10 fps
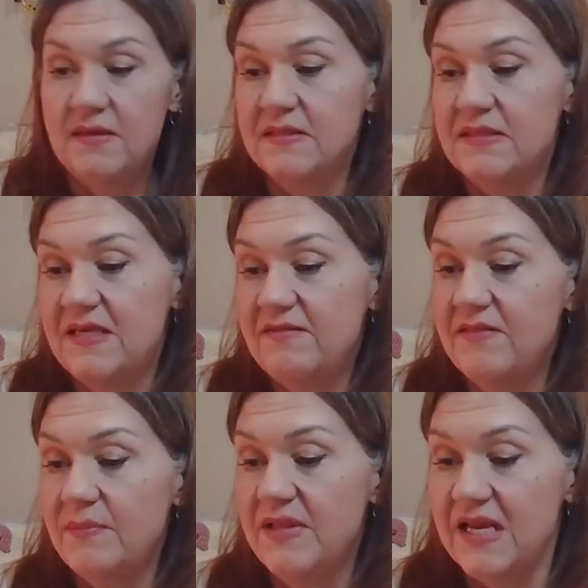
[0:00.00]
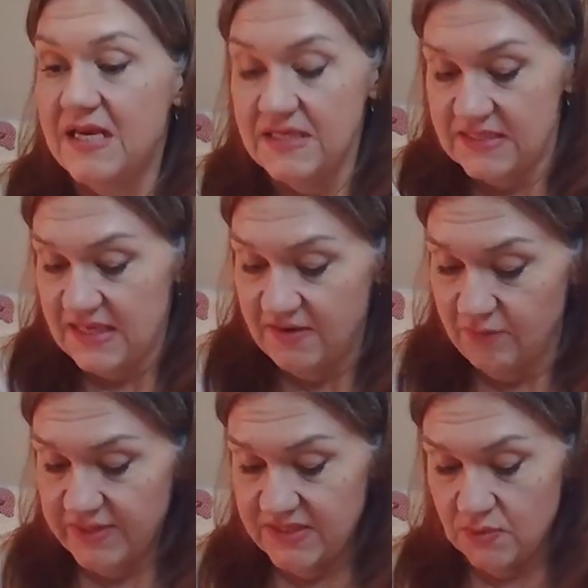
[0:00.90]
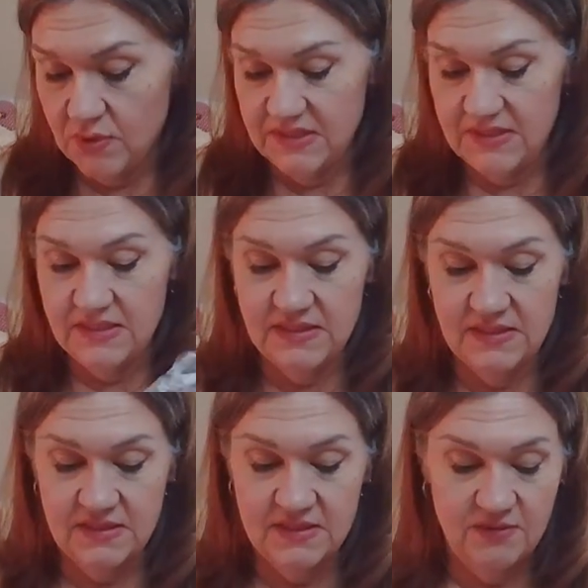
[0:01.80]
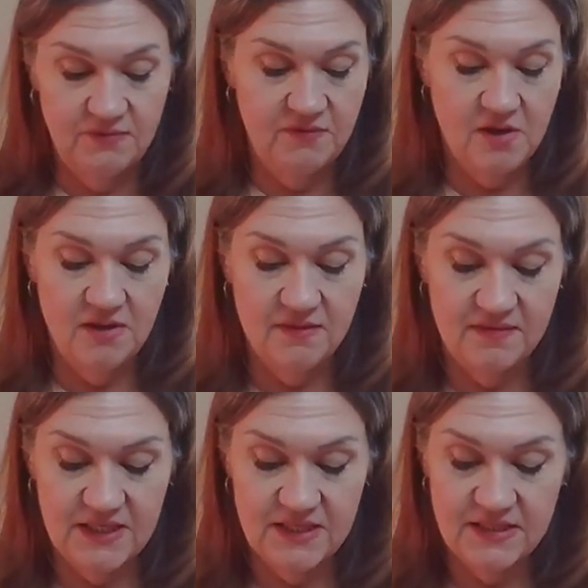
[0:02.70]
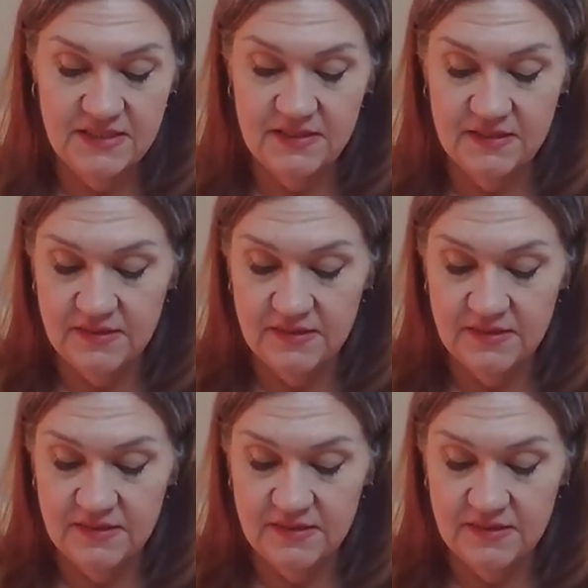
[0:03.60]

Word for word: save the planet, save resources. It's good for all of us.